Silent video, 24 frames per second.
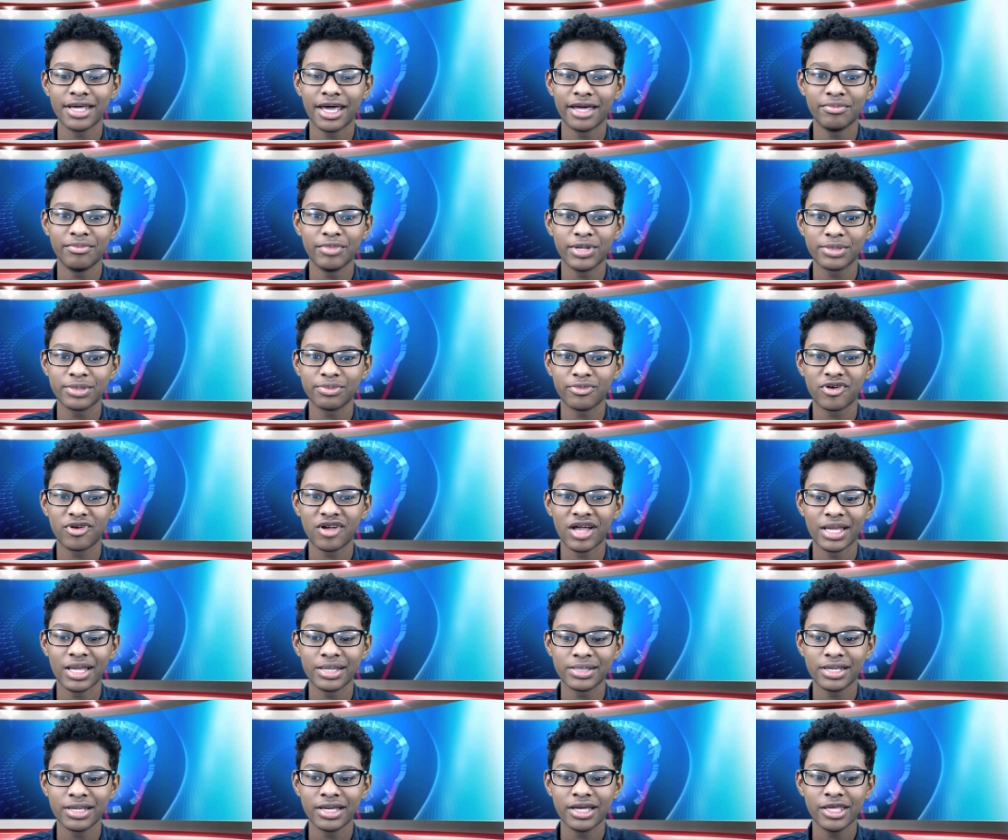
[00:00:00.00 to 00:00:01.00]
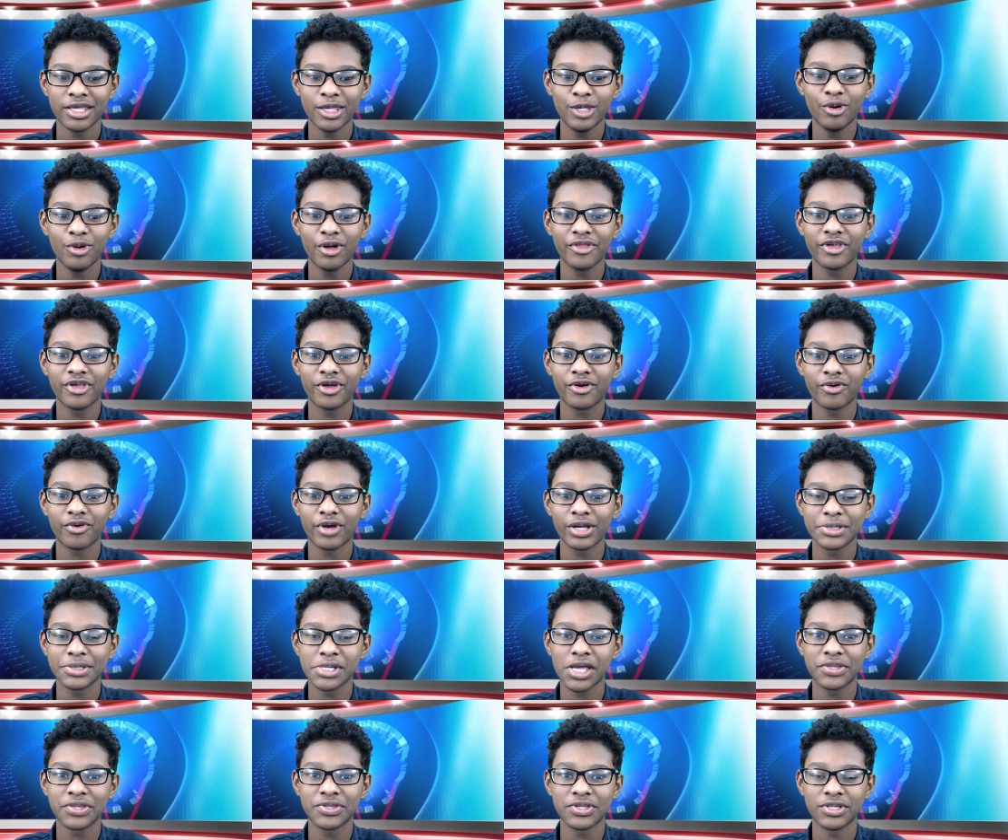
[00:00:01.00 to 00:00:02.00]
and Miss Moraz. You had the correct
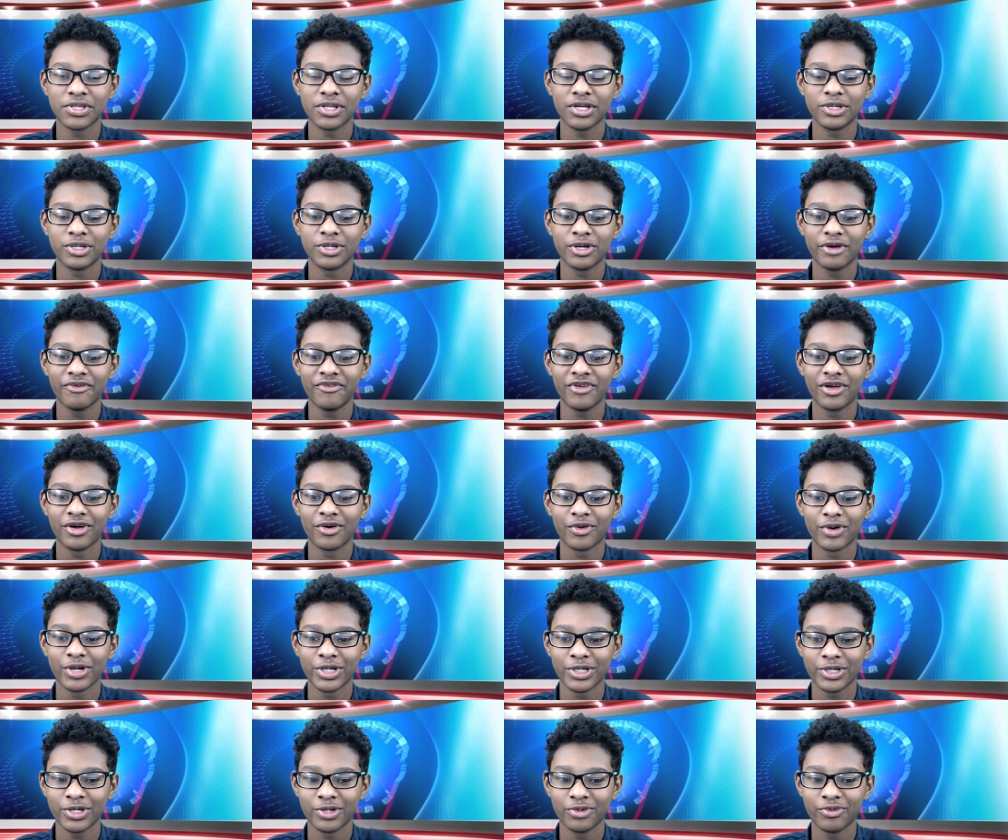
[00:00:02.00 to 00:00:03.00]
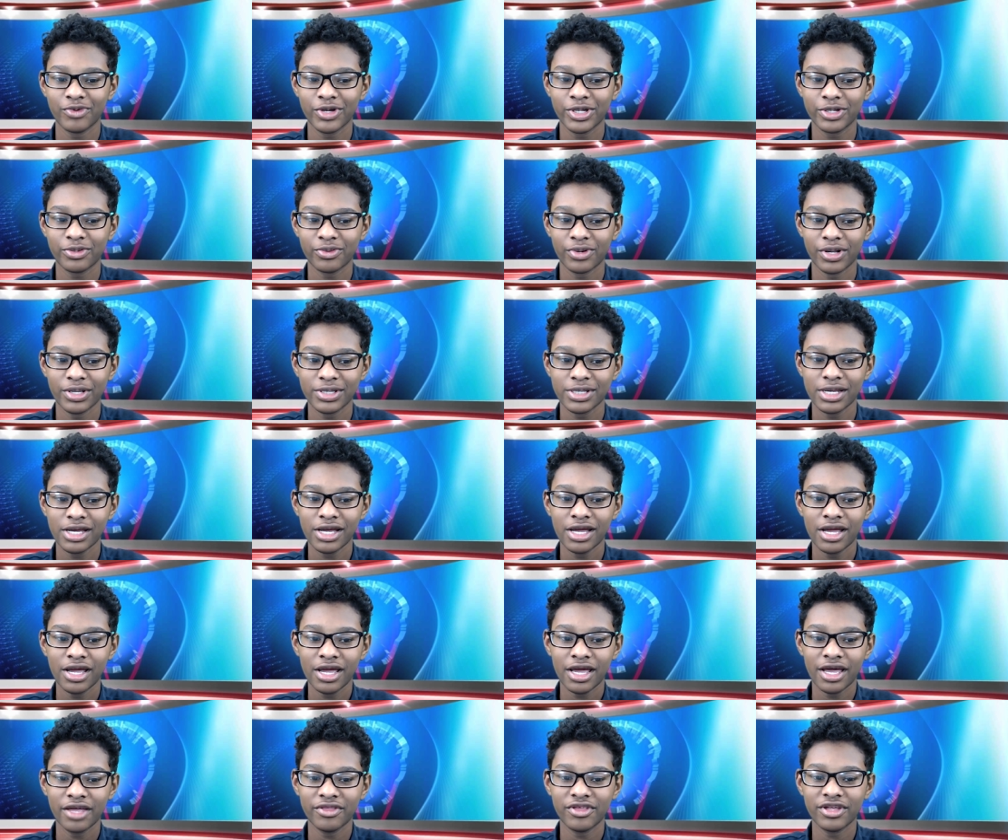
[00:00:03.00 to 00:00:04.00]
answer to the trivia question, which was,
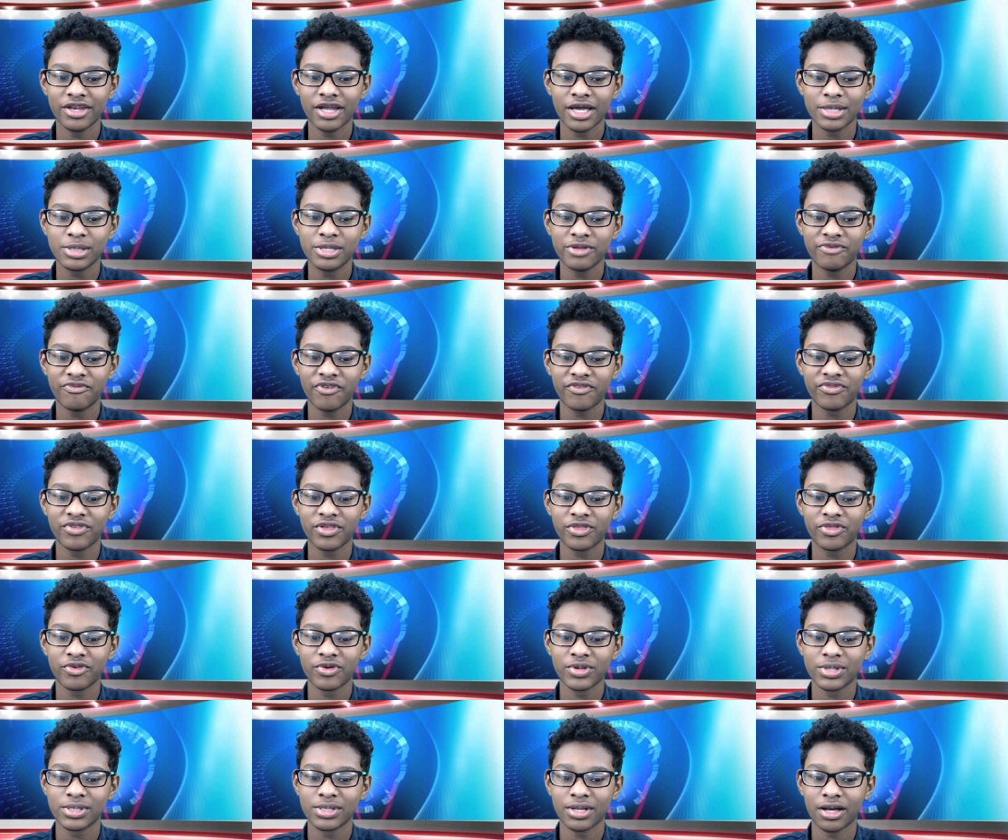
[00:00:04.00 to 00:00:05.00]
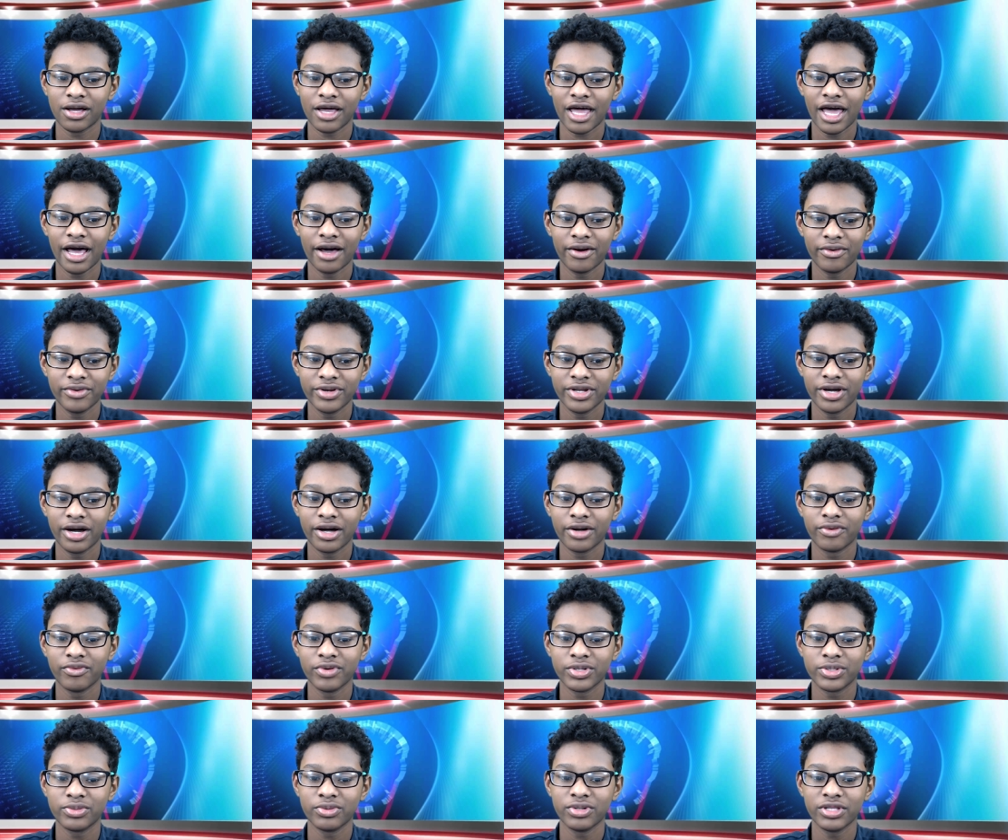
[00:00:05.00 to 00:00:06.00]
In the 1953 song Hound Dog
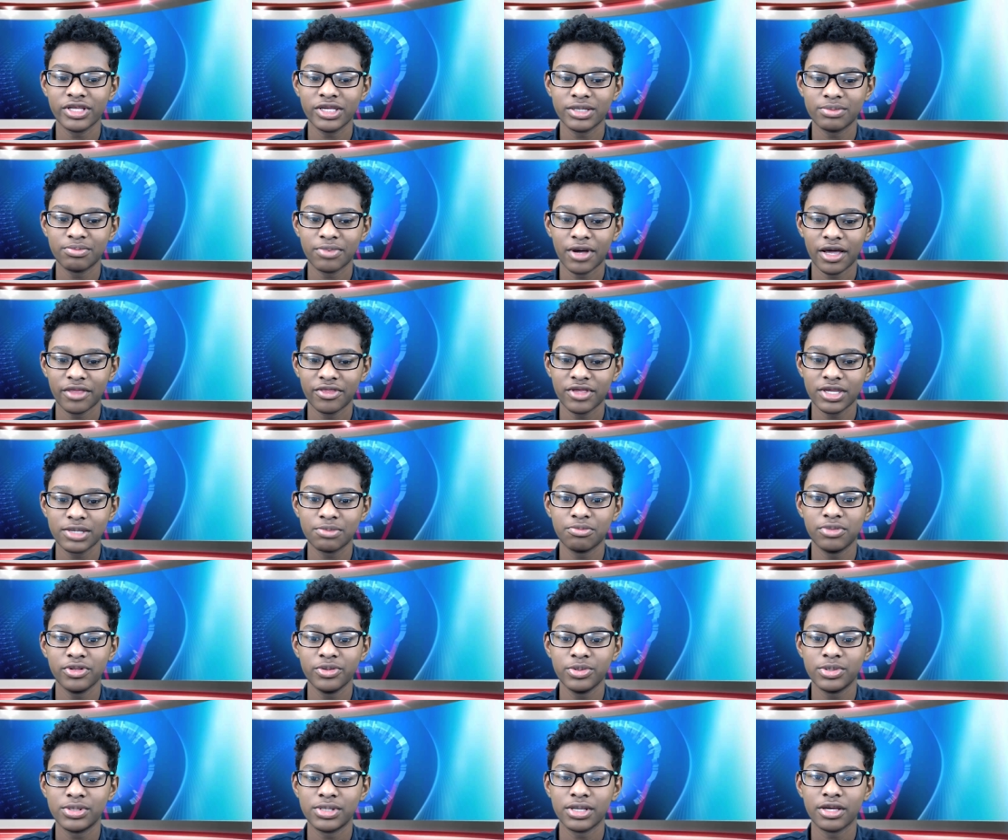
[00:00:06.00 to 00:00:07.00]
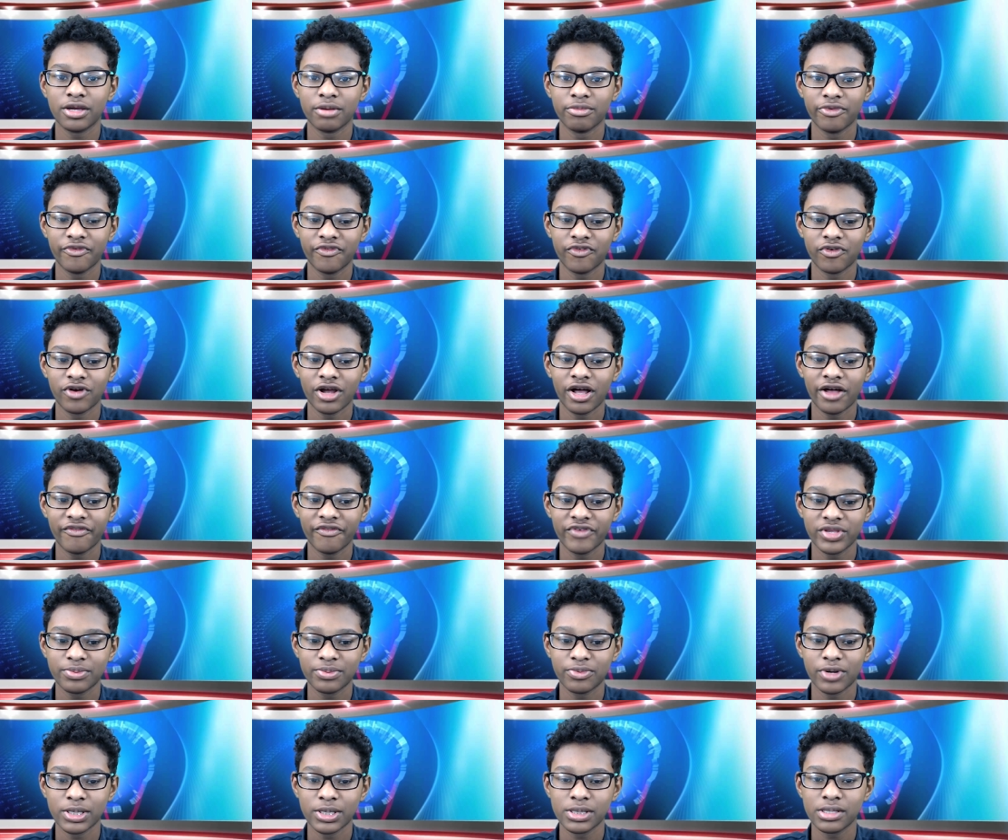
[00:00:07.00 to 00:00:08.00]
was released by this blues singer before Elvis
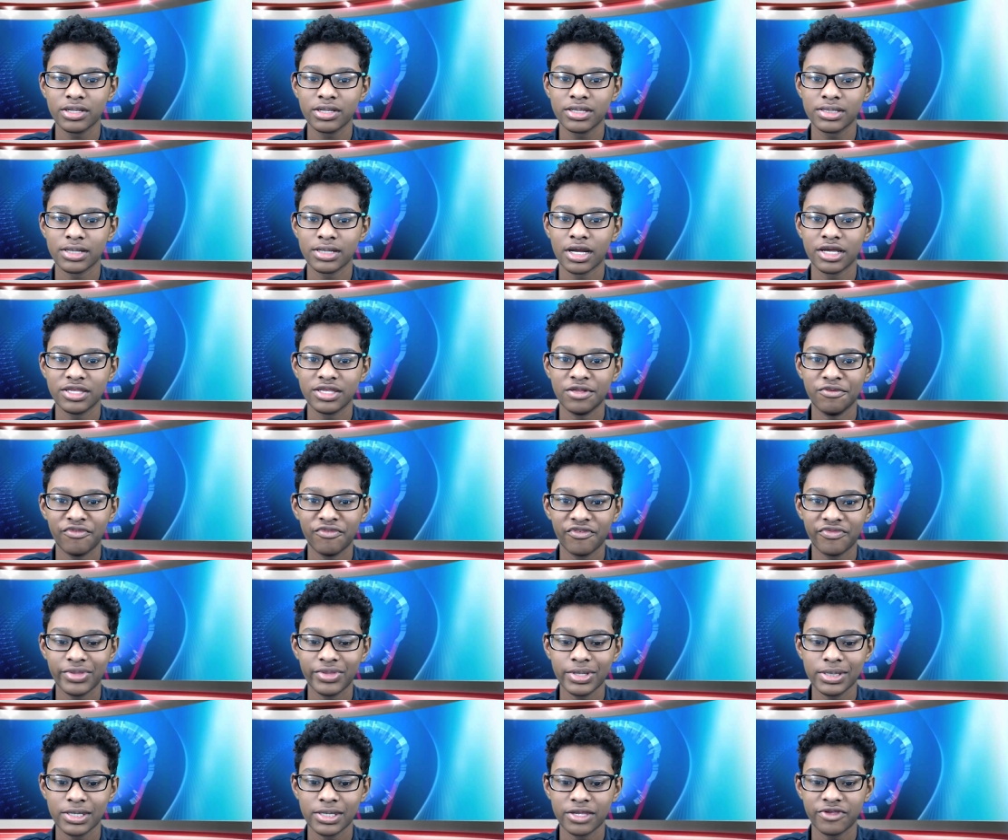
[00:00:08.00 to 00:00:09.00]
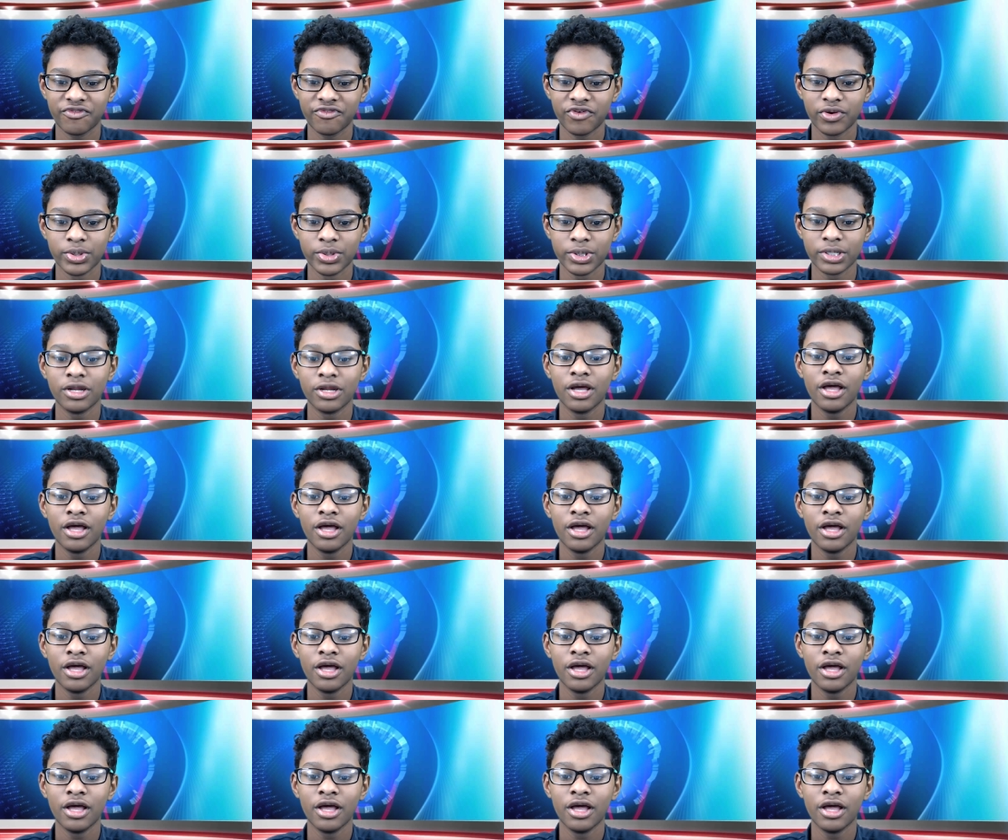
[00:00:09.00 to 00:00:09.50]
Presley's 1956 version.